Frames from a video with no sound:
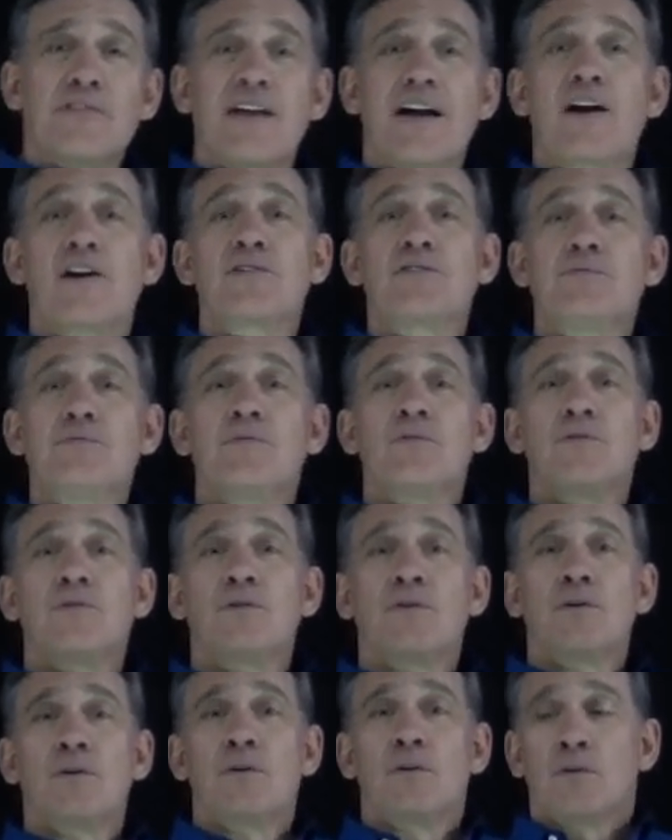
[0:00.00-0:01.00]
they're
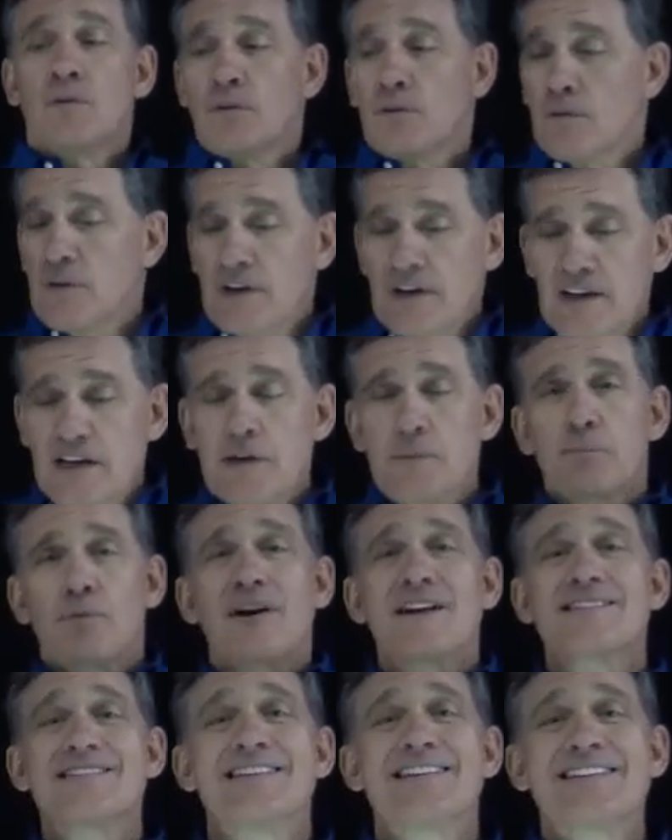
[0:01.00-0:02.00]
in
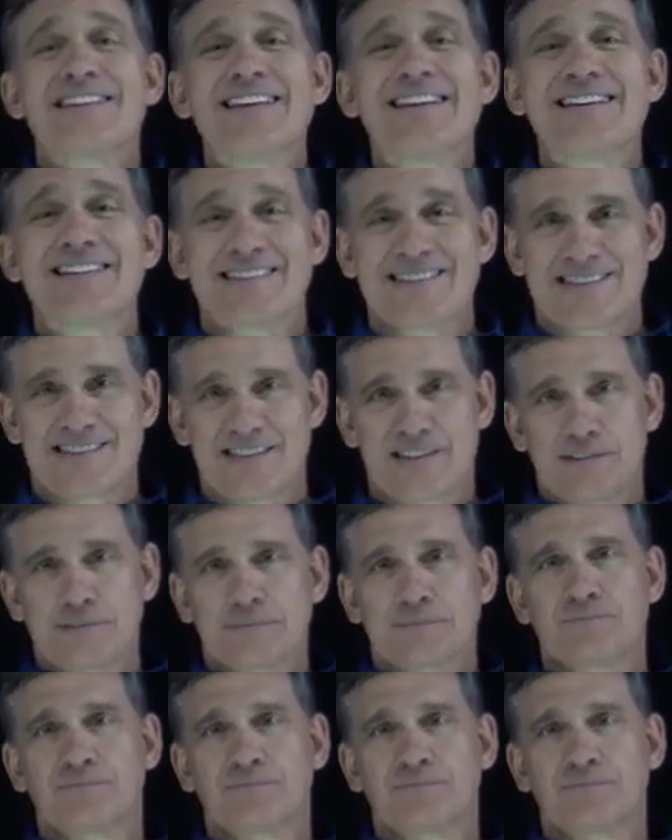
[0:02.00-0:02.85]
present tense.